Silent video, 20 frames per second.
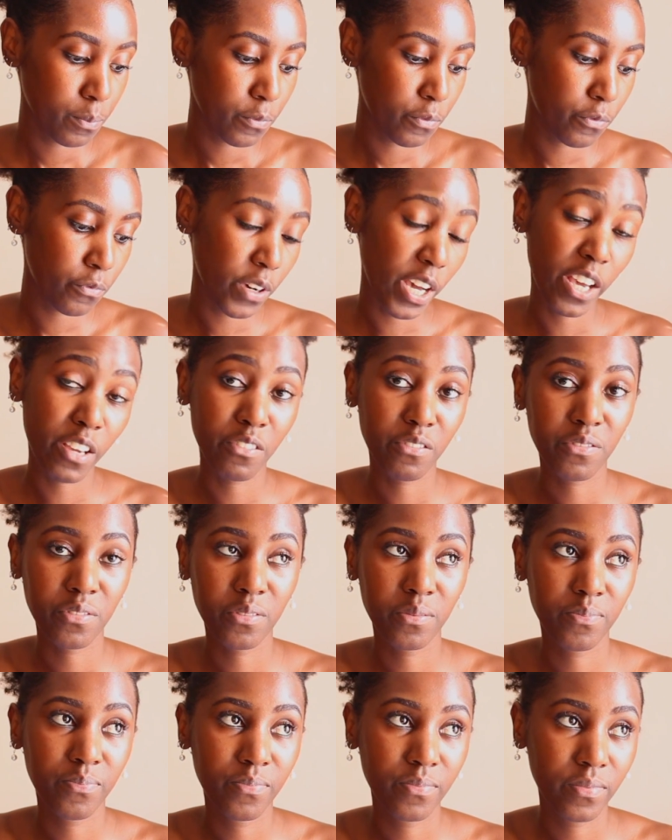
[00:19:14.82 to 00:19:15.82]
5
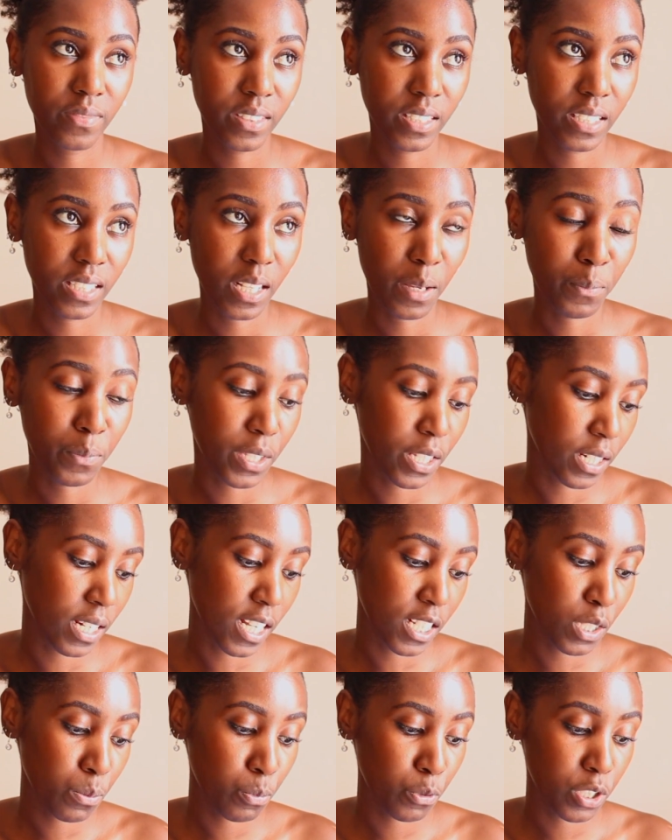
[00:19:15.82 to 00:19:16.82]
something,
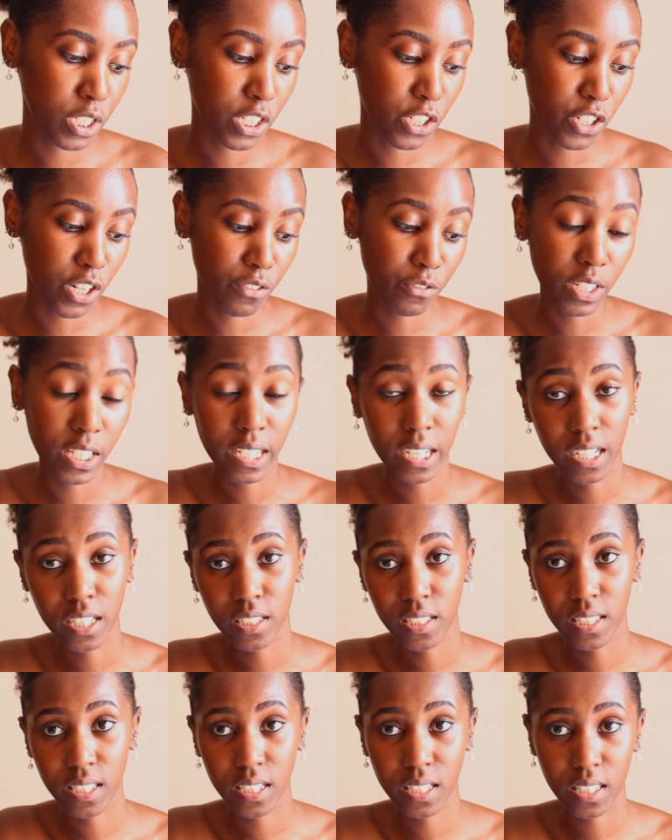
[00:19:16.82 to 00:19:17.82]
let's put it roughly
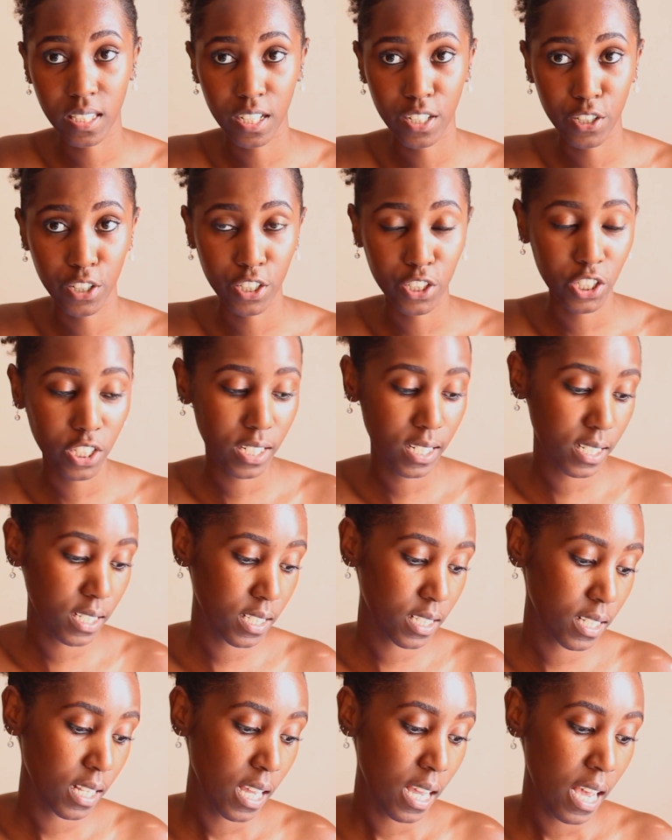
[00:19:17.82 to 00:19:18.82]
at 600
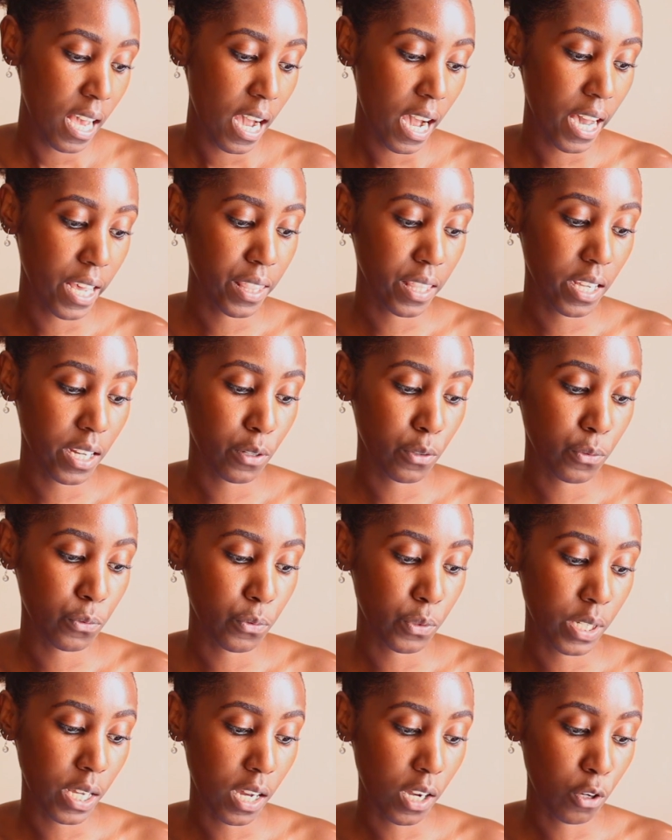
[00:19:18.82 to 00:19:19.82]
shillings, and then
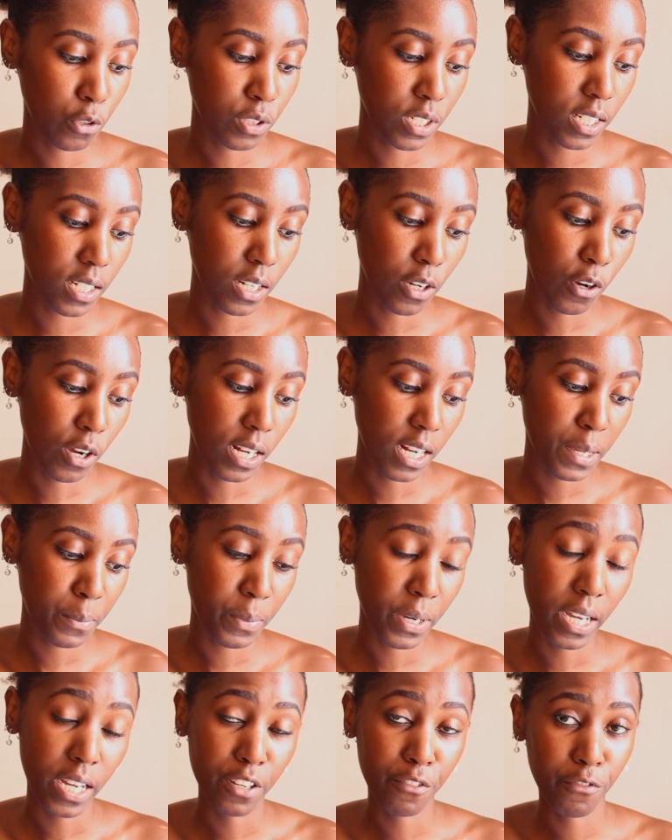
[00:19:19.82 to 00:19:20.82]
we accounted our
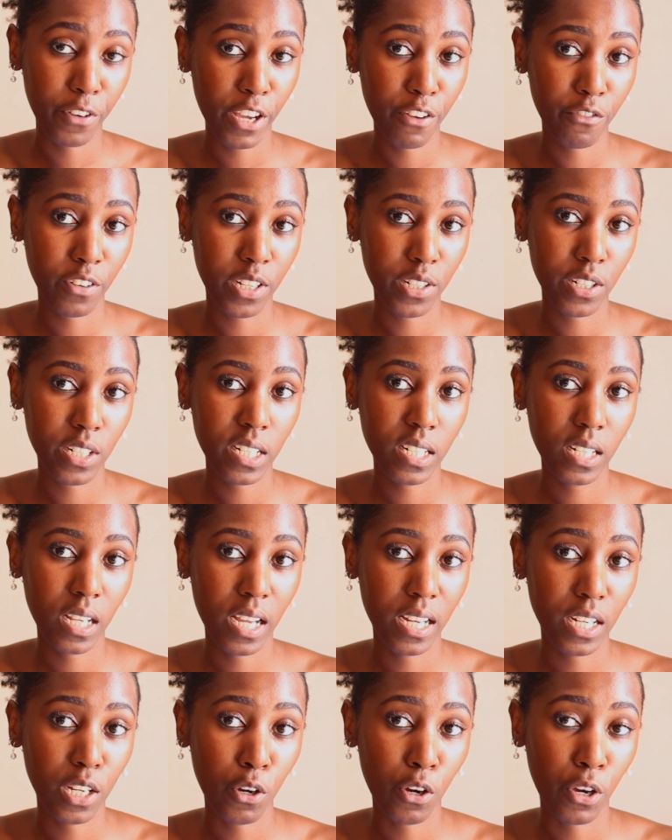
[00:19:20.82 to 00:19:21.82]
labor at 500,
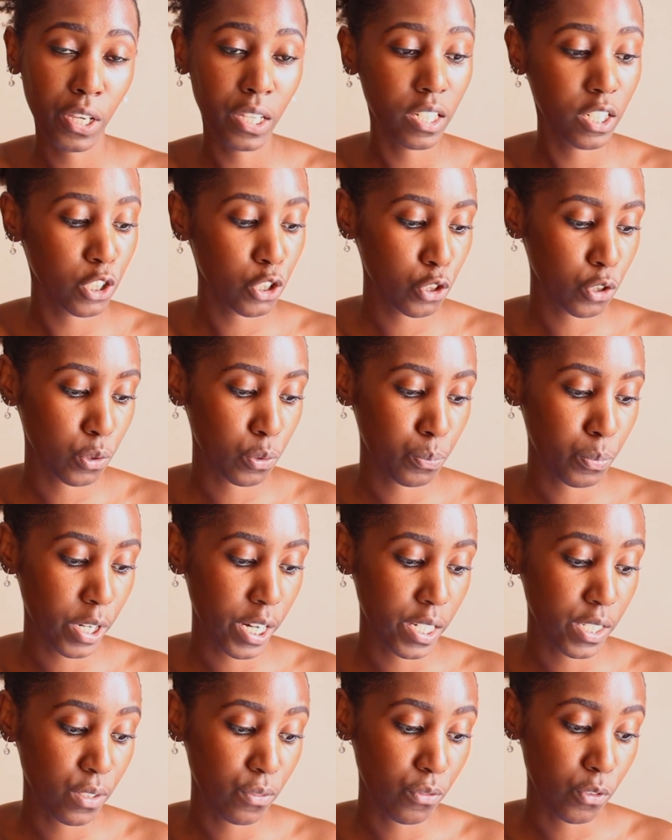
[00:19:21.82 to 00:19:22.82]
and our initial
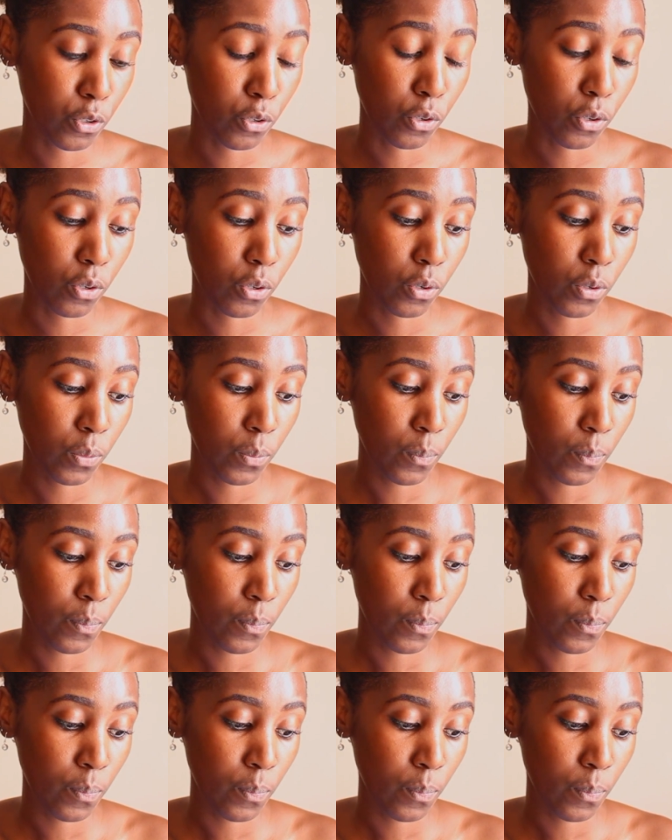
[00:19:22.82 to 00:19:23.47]
price for